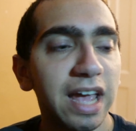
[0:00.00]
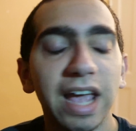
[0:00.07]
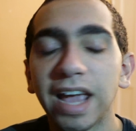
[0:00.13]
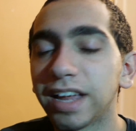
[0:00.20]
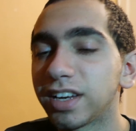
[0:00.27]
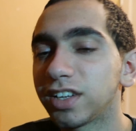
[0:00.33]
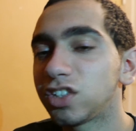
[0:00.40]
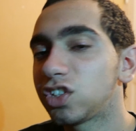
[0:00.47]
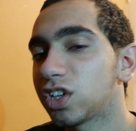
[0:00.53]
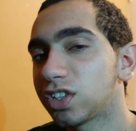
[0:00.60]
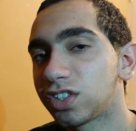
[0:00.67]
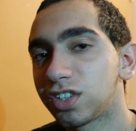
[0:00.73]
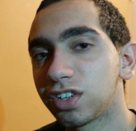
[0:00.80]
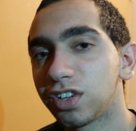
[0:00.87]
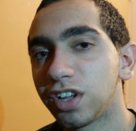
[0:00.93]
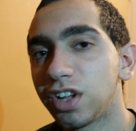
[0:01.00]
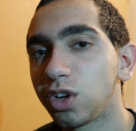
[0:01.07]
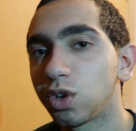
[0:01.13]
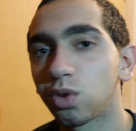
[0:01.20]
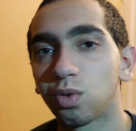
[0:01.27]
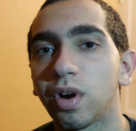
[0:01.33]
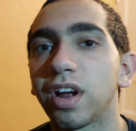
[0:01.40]
and it's just
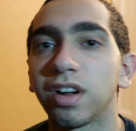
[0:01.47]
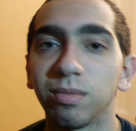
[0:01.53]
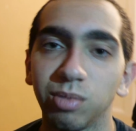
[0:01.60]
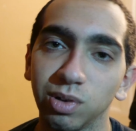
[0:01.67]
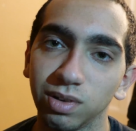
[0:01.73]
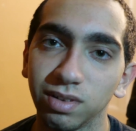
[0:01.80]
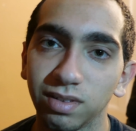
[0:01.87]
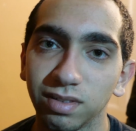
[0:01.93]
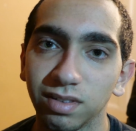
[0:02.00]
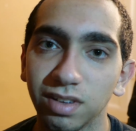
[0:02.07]
incredible.